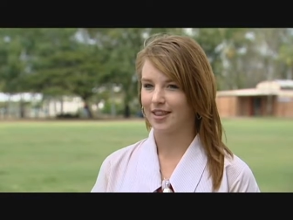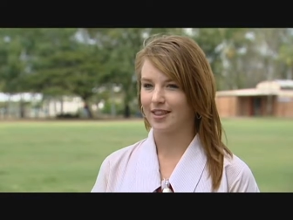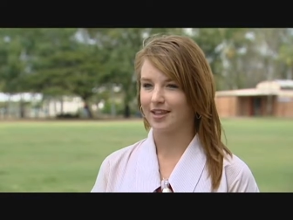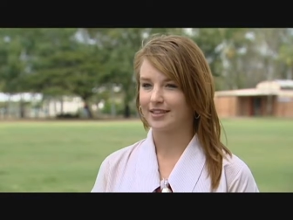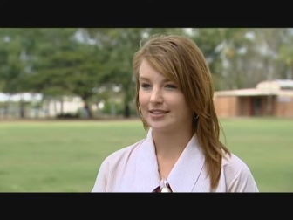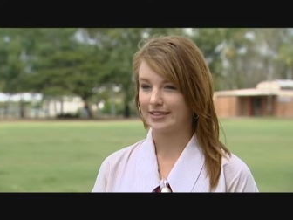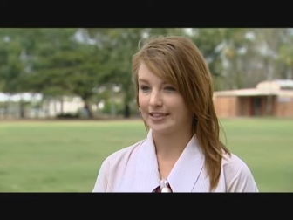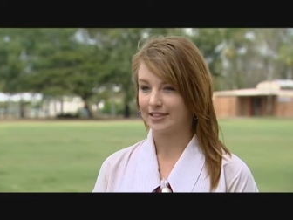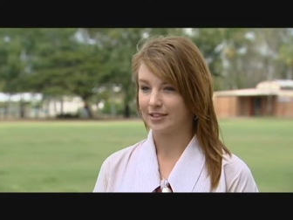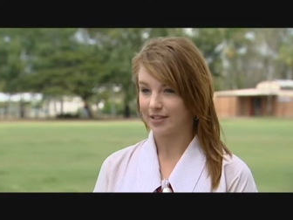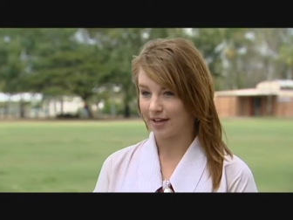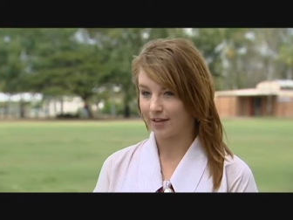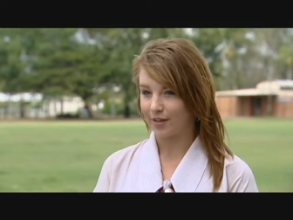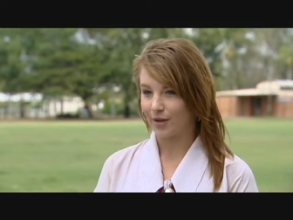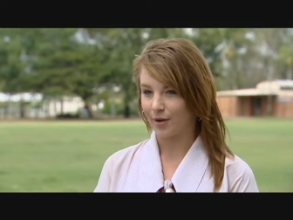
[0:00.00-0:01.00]
and the seats
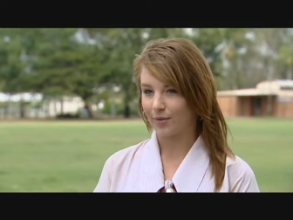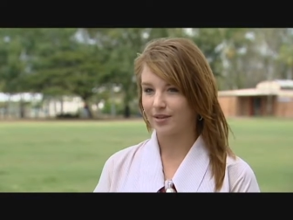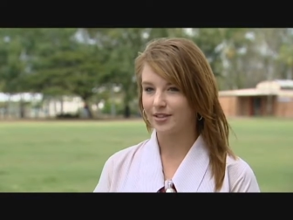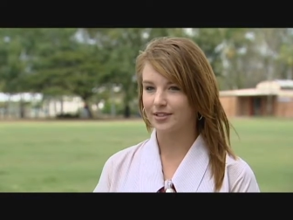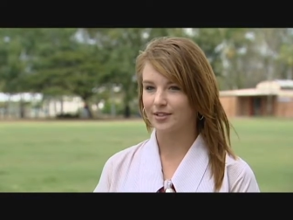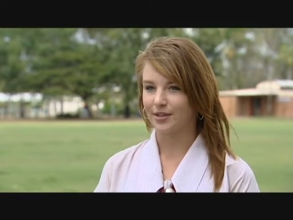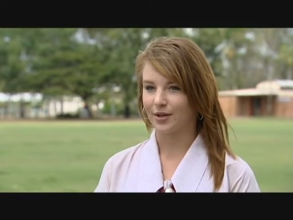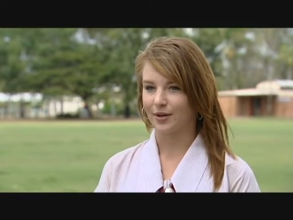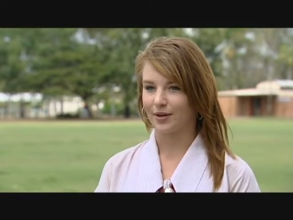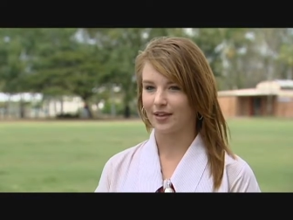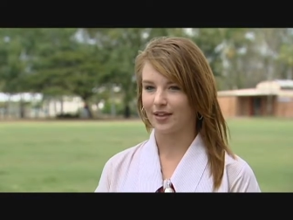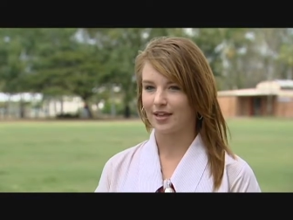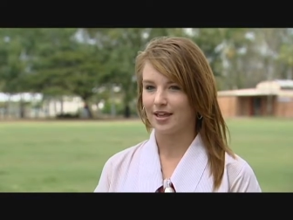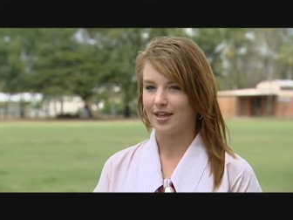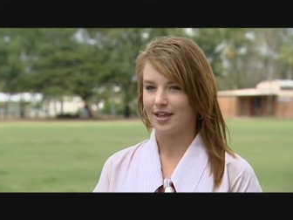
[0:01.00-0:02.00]
down lower,
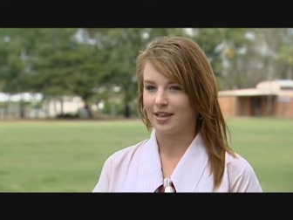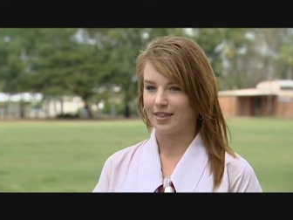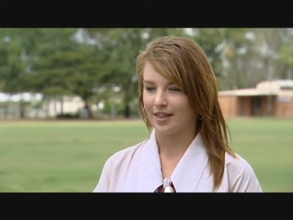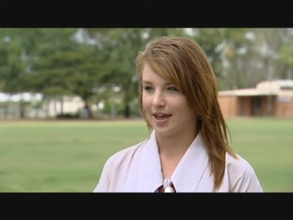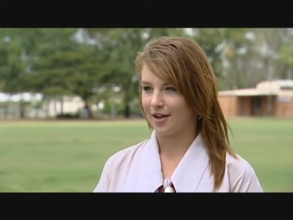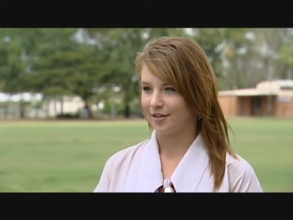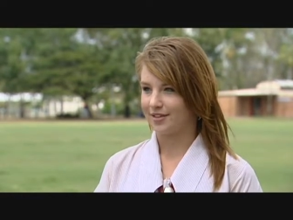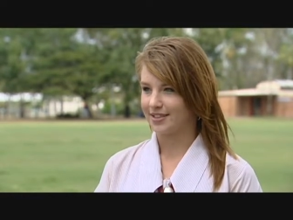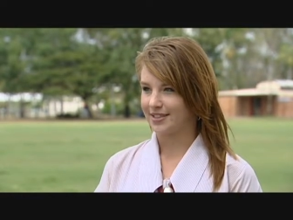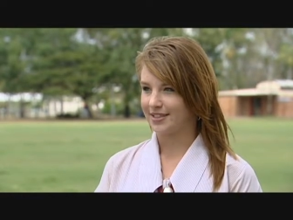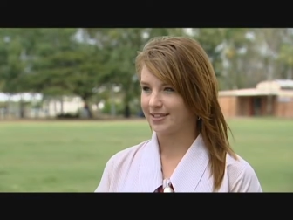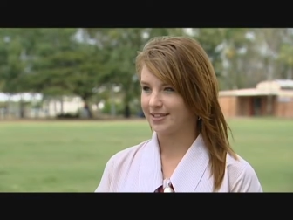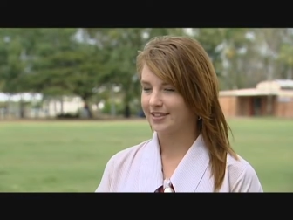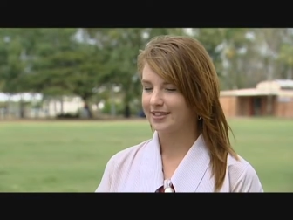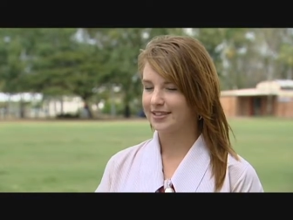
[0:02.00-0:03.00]
so the air
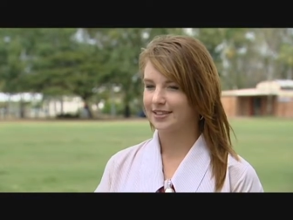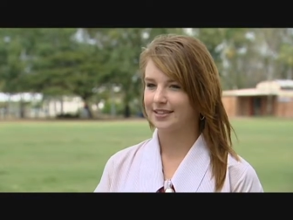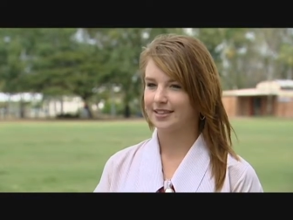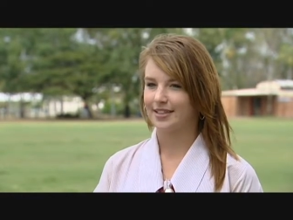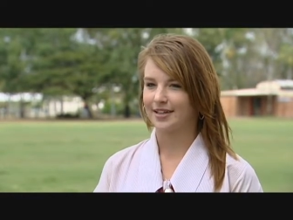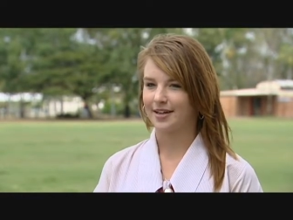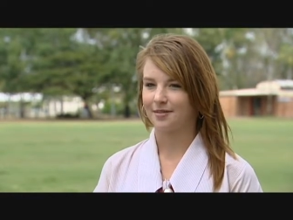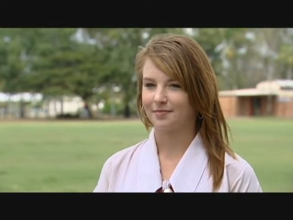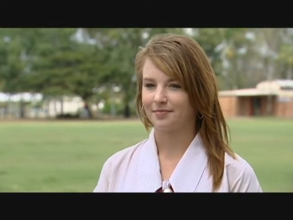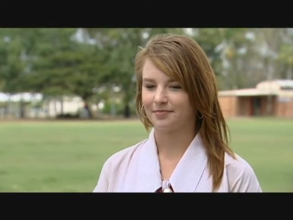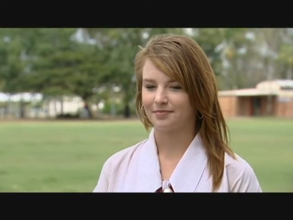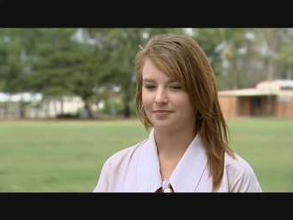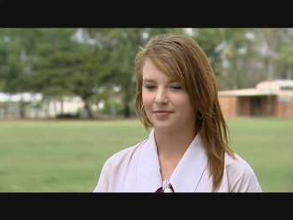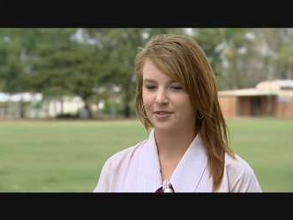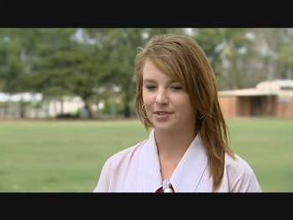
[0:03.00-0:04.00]
resistance, and um,
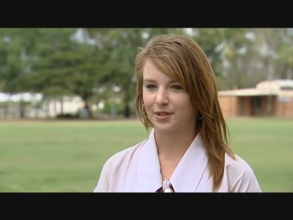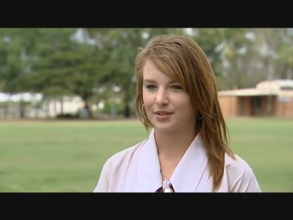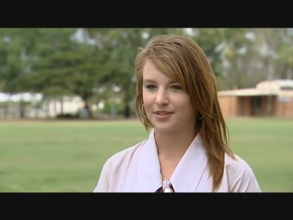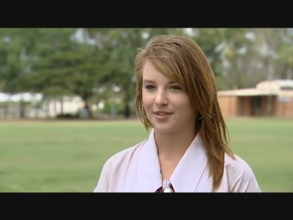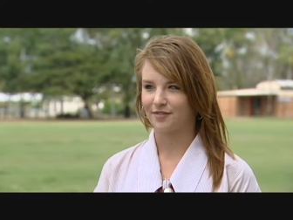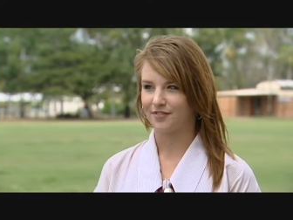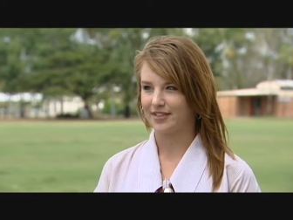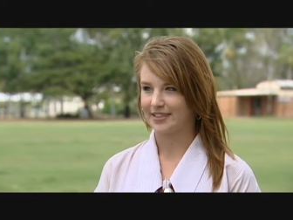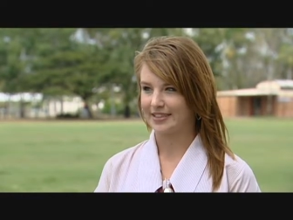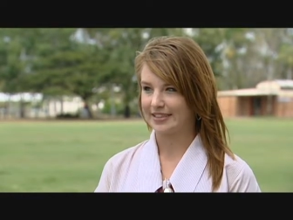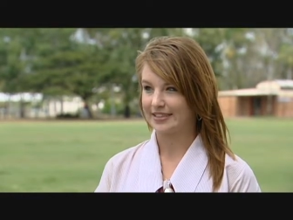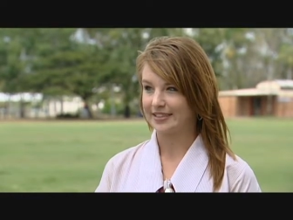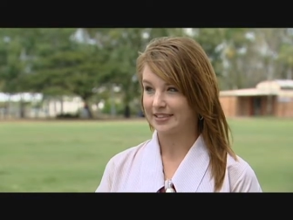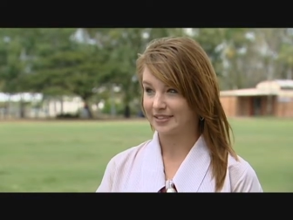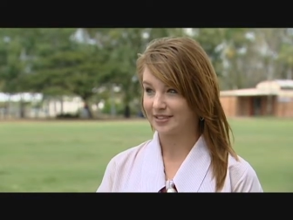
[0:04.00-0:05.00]
so some
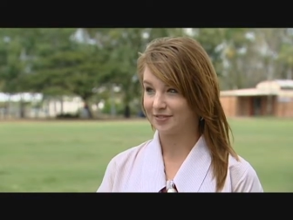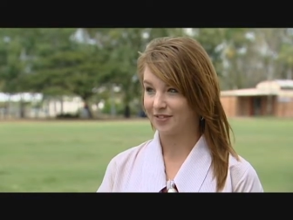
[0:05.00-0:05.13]
physics is